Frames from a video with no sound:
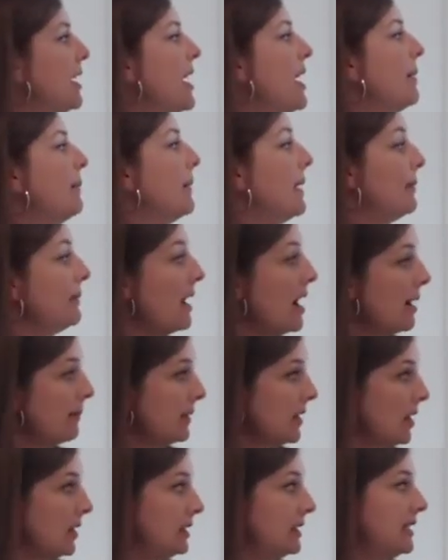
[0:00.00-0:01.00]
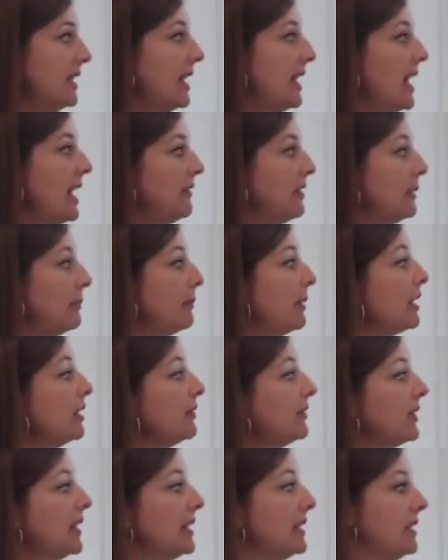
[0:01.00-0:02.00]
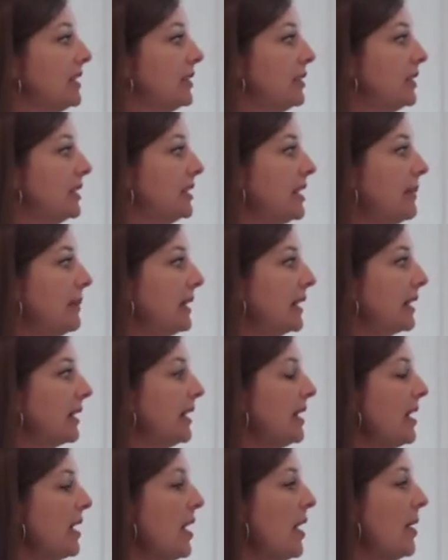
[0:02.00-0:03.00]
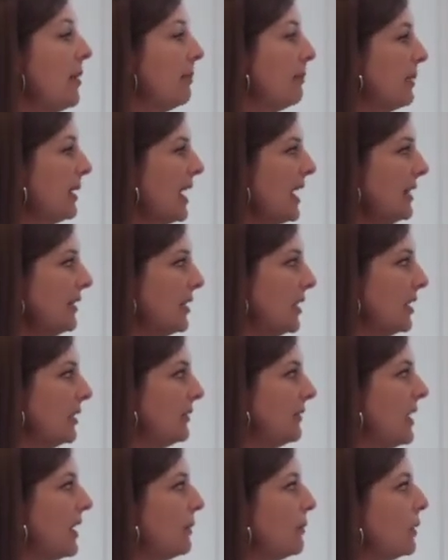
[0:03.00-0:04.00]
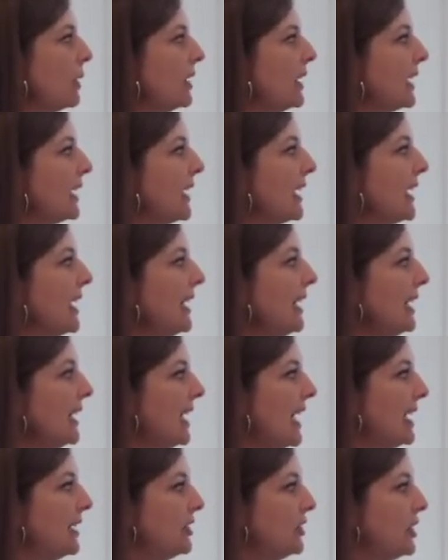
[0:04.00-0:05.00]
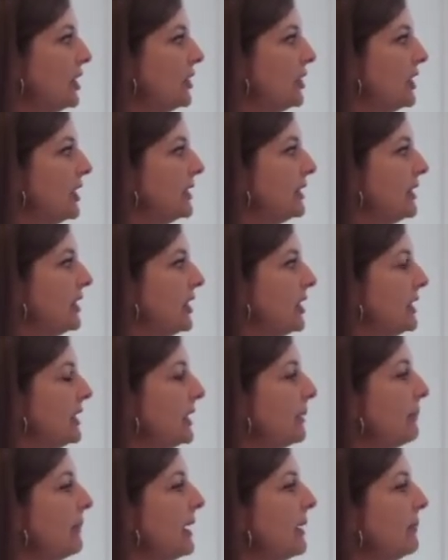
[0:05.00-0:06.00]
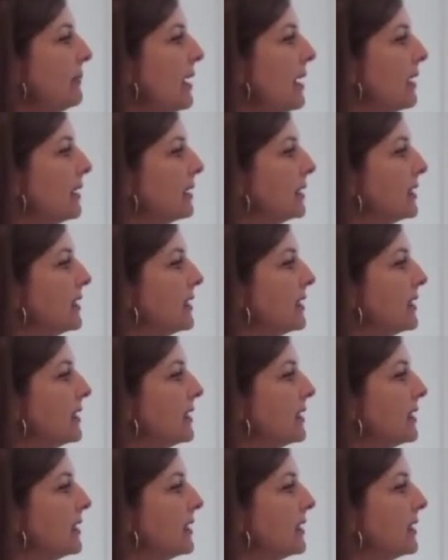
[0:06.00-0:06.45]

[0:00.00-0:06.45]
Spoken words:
My mom calls that having butterflies in your stomach, but I thought it felt more like a kitty cat chasing ping pong